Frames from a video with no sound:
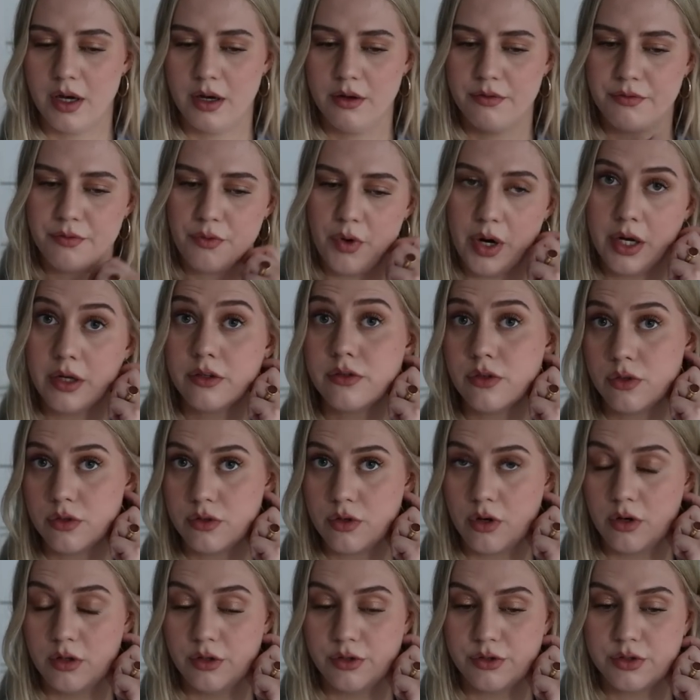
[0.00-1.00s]
francs or
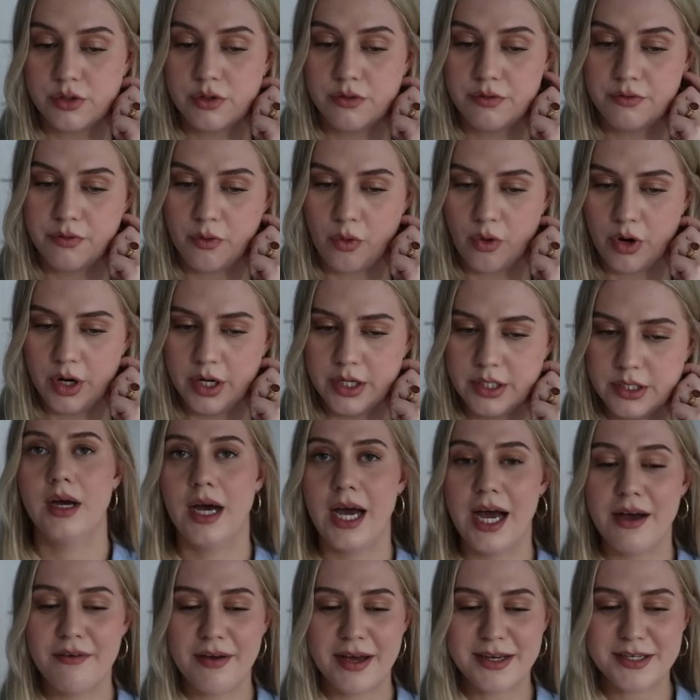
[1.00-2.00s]
dollars for it. I
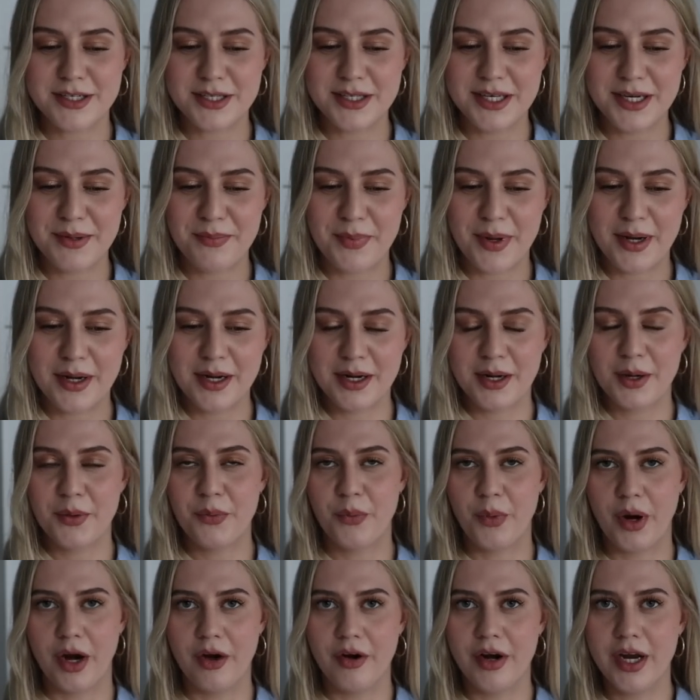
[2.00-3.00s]
have actually been
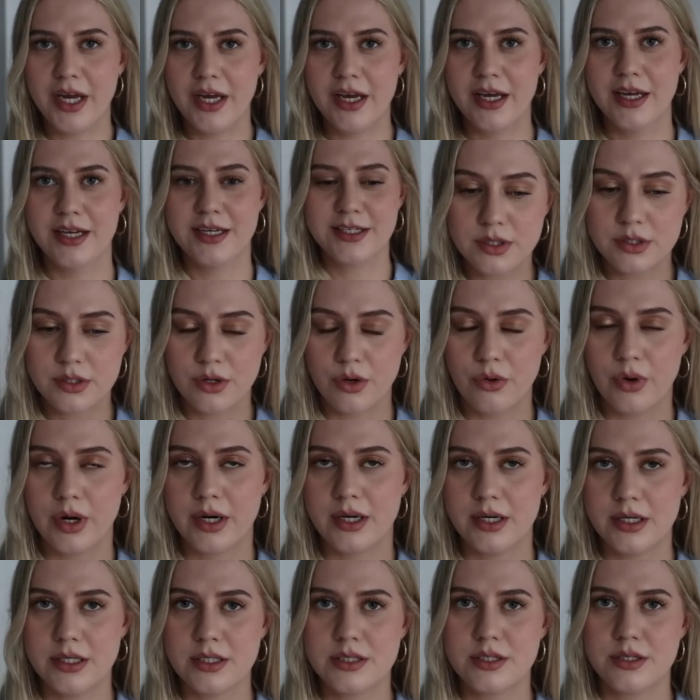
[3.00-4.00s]
wearing it, so at
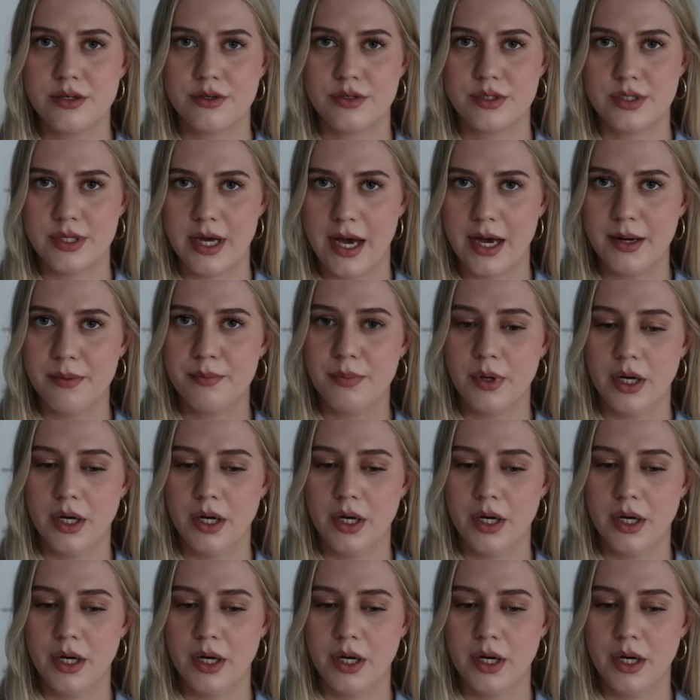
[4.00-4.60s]
least there's that,